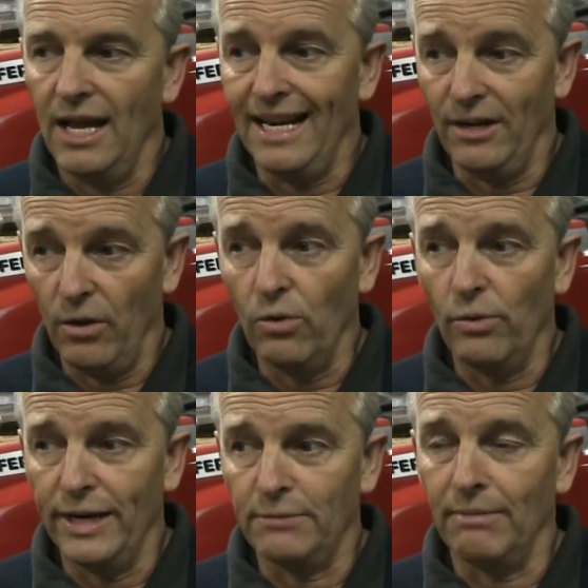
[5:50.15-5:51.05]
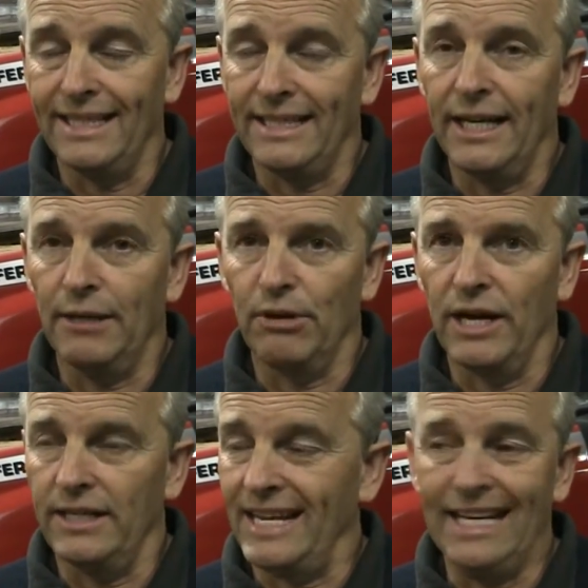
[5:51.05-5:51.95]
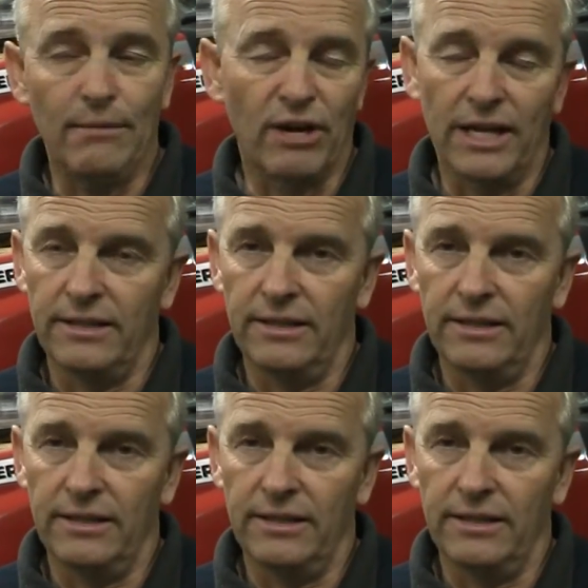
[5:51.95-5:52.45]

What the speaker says: and always maintain a brand, any brand,